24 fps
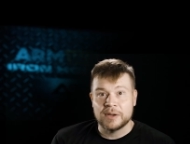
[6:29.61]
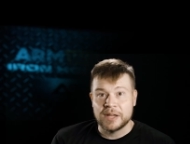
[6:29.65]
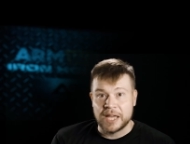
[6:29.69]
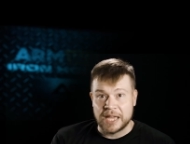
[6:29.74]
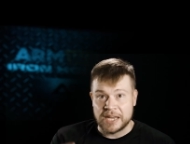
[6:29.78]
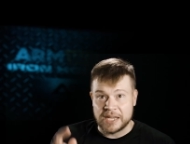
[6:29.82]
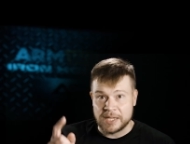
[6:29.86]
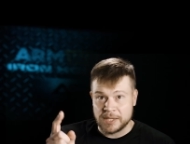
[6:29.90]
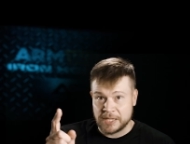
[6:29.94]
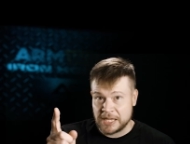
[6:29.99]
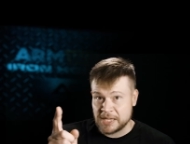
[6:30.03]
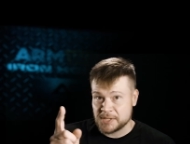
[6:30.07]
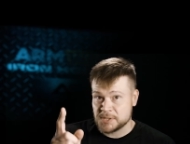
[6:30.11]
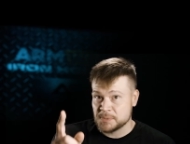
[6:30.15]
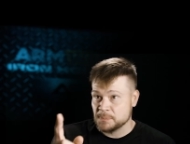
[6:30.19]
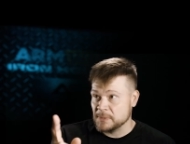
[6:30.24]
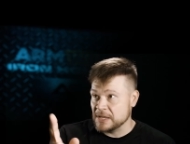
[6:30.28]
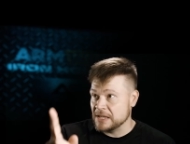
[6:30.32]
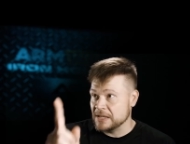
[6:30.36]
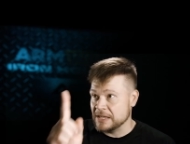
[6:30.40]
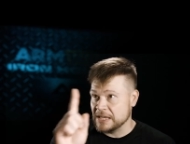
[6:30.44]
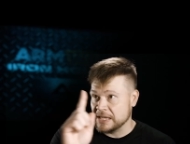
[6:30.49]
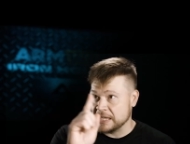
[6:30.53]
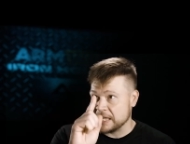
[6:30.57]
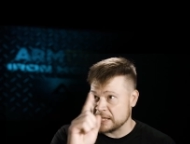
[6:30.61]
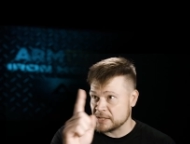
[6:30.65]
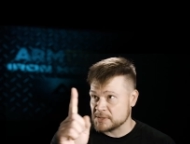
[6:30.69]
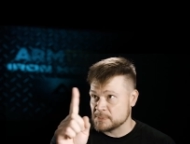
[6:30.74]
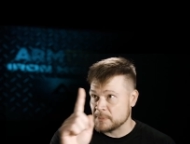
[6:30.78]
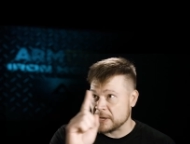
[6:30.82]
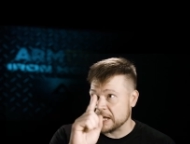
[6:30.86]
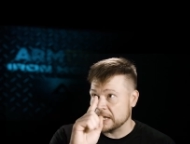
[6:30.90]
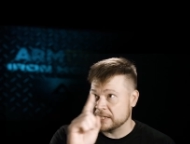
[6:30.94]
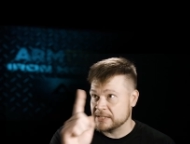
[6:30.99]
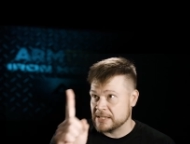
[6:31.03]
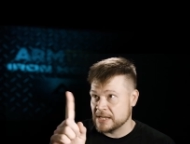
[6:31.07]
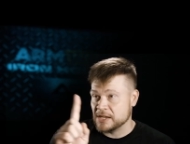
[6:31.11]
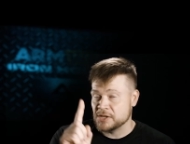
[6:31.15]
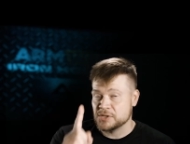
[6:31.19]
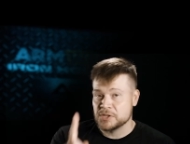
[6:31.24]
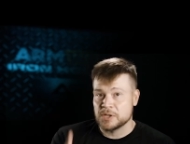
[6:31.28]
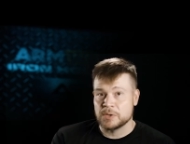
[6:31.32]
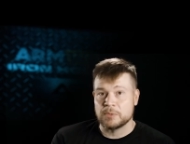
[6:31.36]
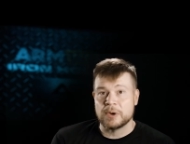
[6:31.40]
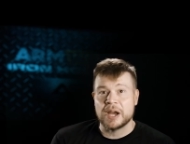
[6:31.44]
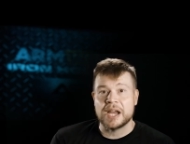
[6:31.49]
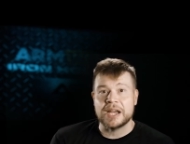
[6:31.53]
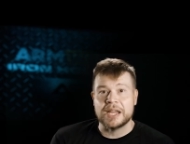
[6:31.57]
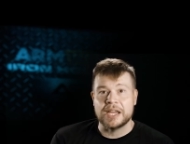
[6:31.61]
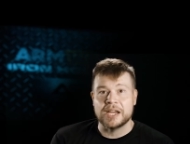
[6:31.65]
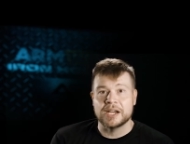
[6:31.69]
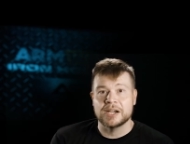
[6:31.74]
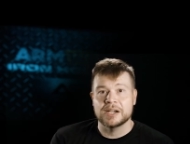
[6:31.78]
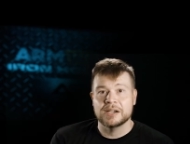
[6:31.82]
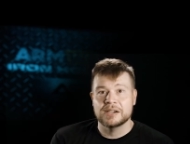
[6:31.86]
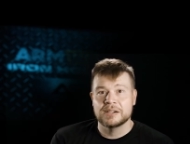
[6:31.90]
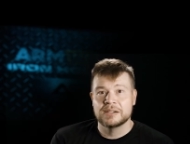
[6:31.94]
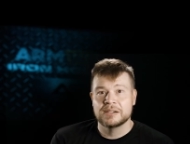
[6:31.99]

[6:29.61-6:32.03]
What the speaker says: And he gets my attention right here,